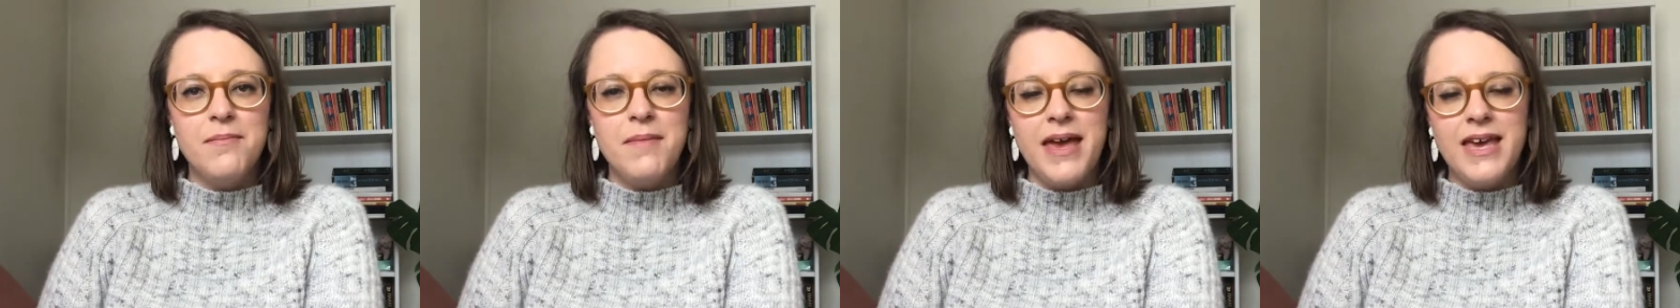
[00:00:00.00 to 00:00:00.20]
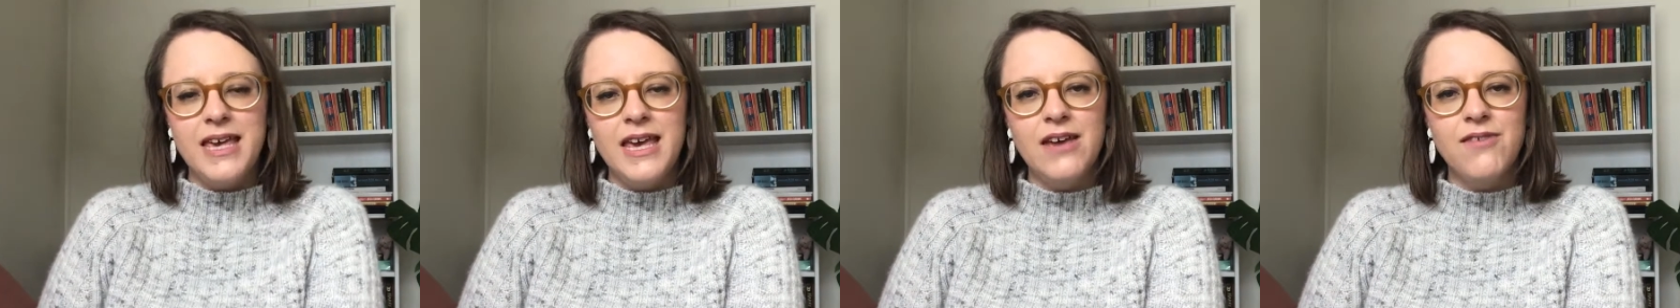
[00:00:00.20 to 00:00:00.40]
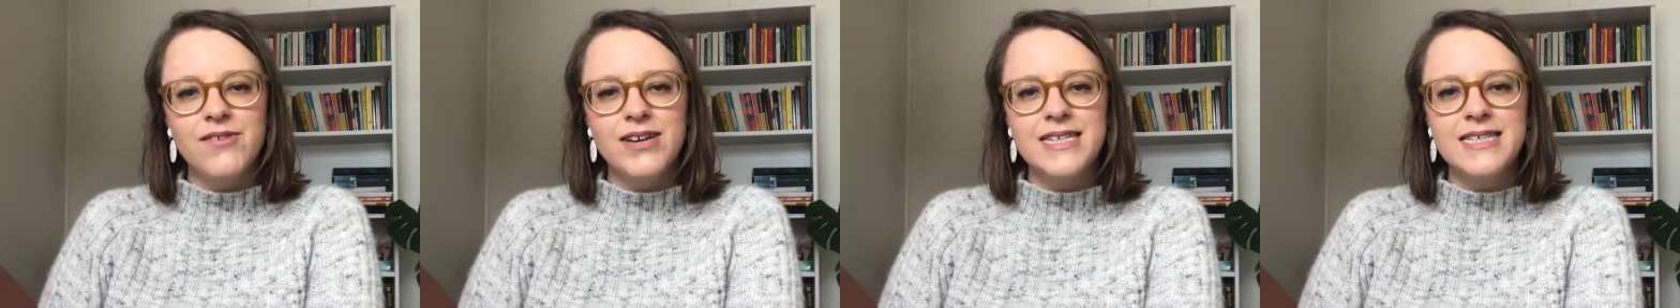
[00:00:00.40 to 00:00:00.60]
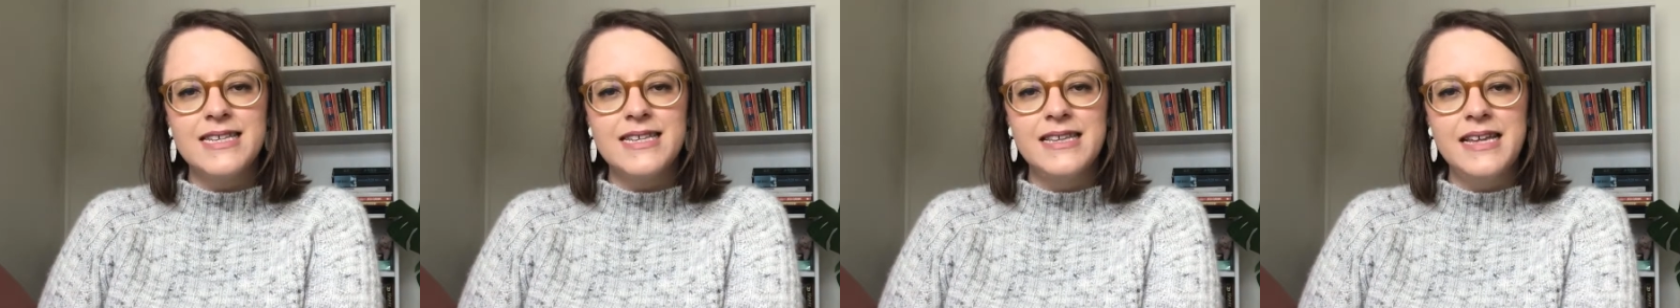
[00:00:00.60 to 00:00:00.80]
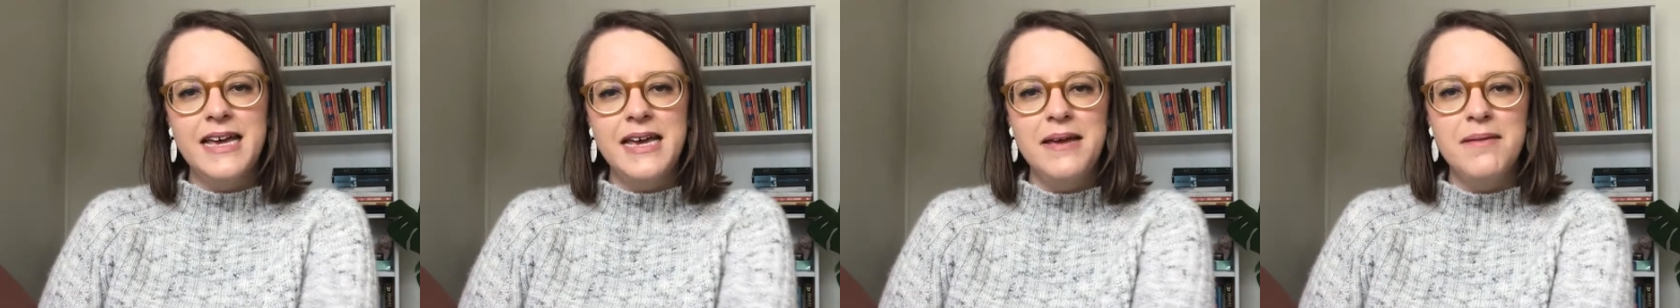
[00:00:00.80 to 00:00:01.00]
making
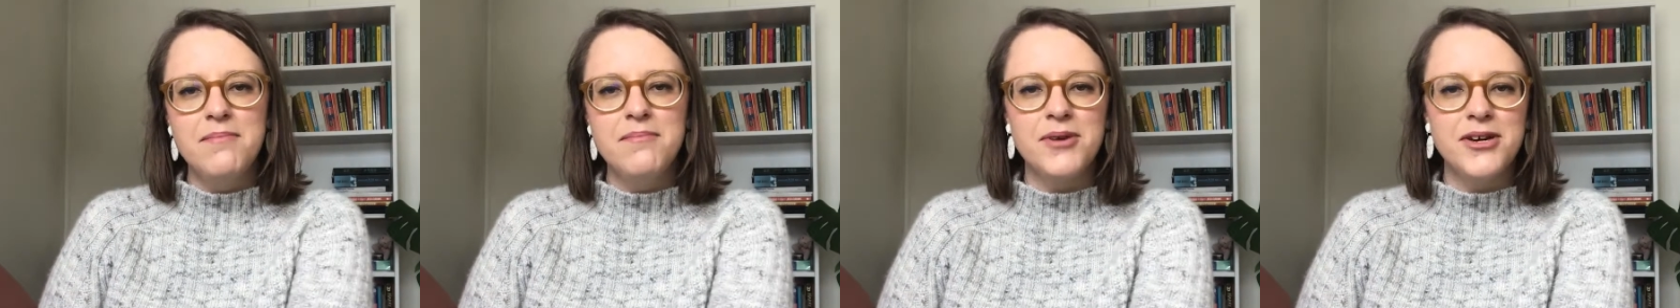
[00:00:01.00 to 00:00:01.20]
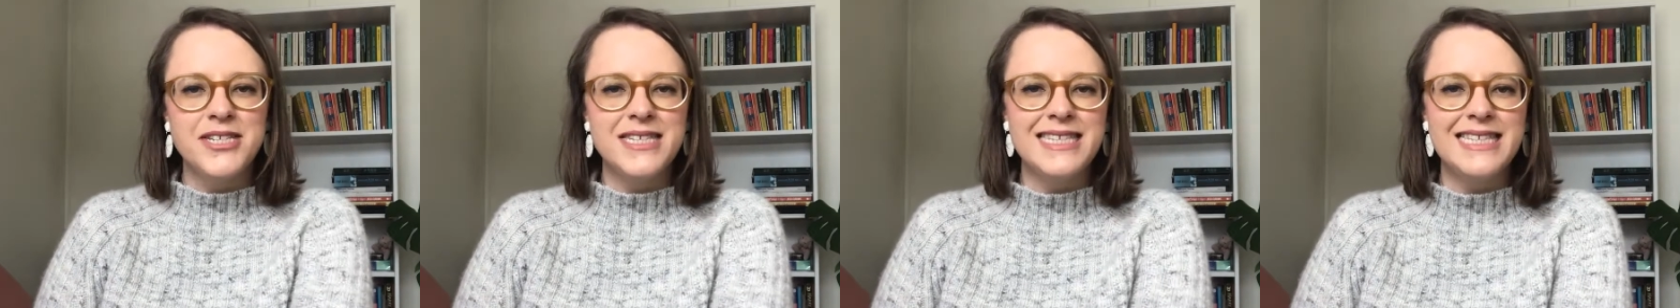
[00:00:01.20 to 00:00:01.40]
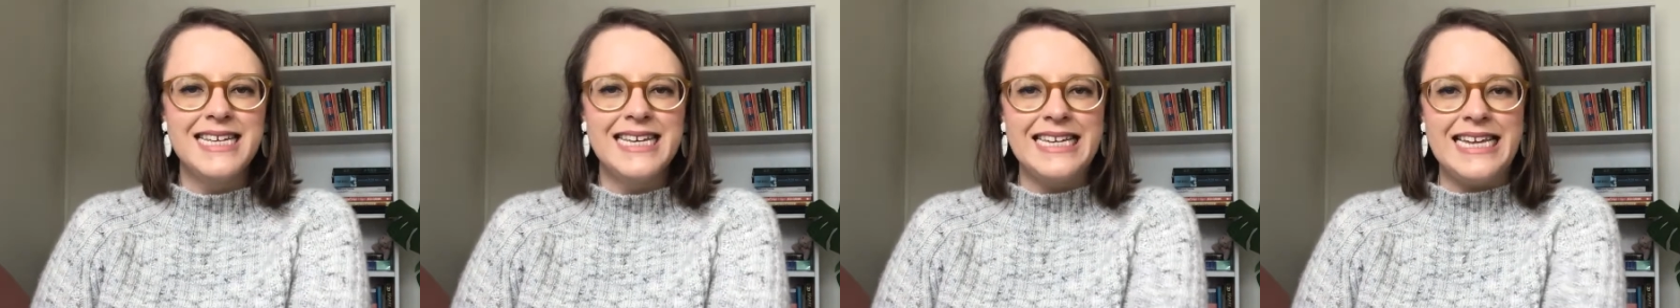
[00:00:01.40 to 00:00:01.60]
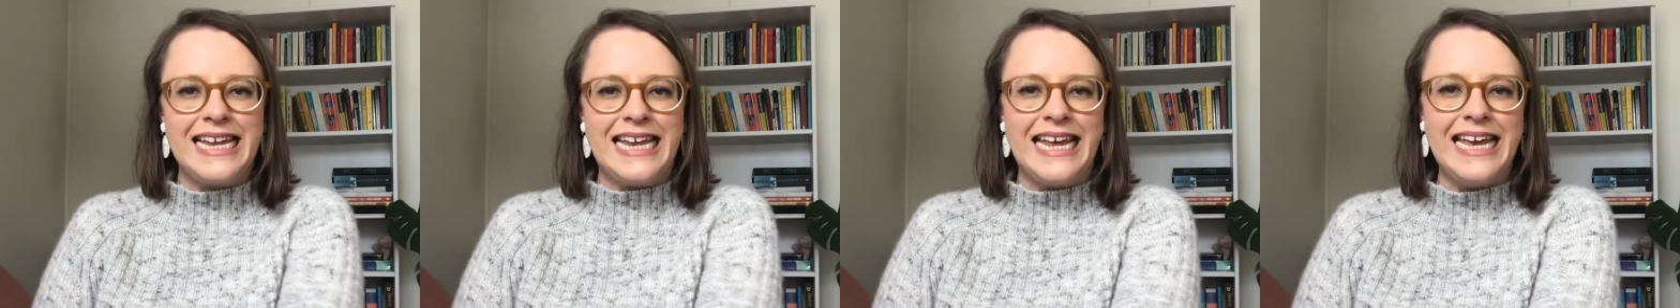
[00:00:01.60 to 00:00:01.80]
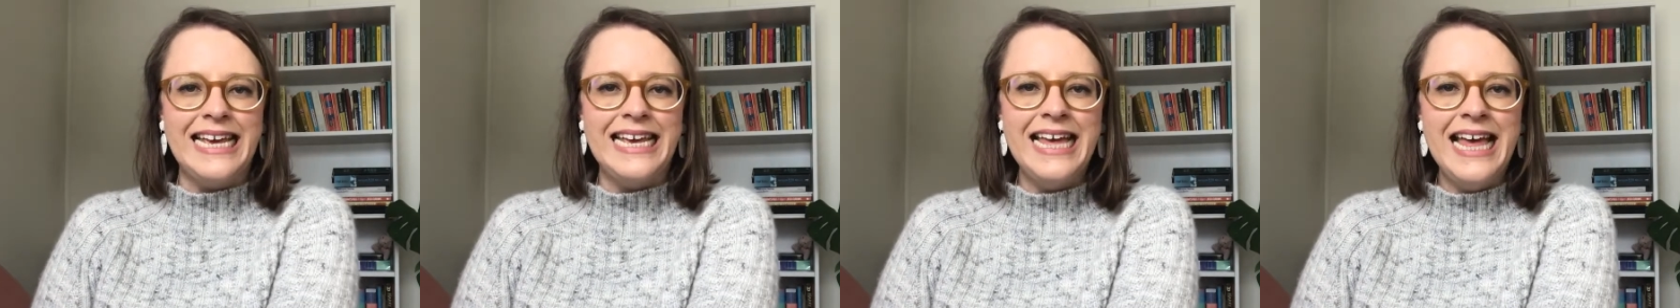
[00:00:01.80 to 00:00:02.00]
recently, mostly
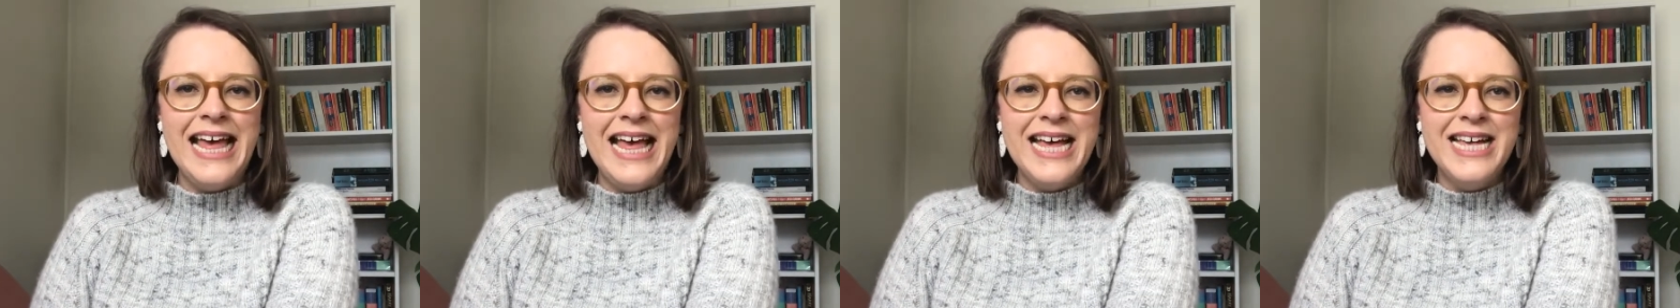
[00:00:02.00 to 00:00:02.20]
knitting.